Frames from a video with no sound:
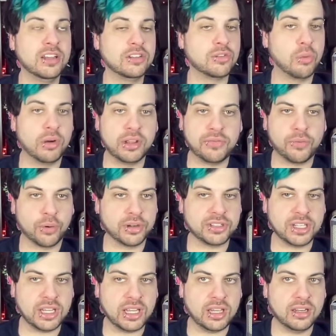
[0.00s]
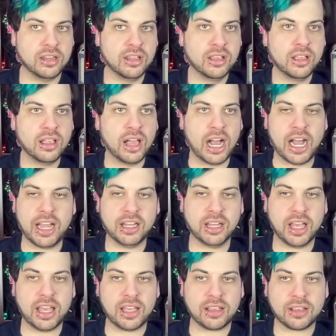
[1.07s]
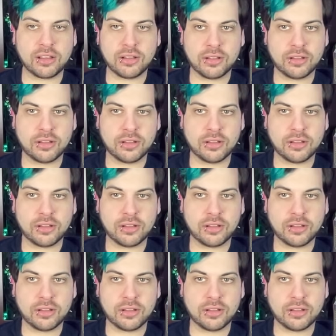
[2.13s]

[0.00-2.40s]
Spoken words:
2014, I like